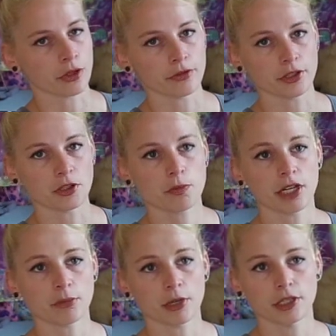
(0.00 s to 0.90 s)
one over, this
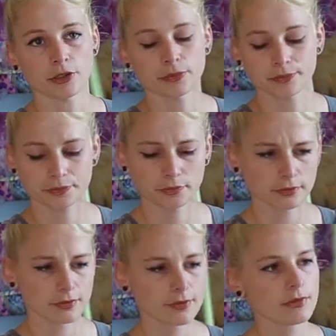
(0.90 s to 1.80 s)
pink menu.
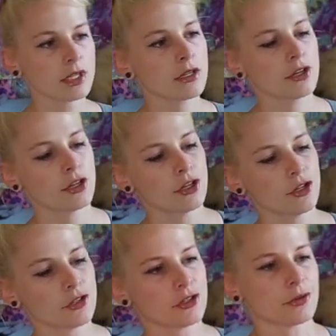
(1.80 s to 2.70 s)

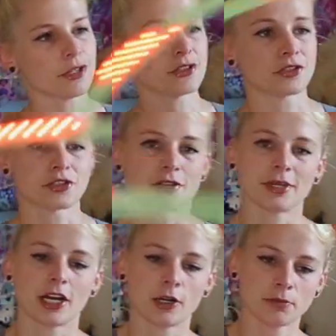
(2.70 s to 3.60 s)
So these are just going
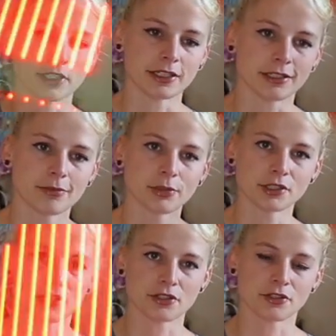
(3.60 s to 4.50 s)
to be updated
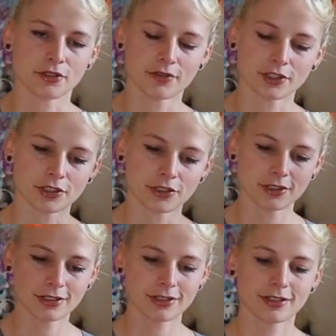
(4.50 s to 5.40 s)
Persistence of Vision.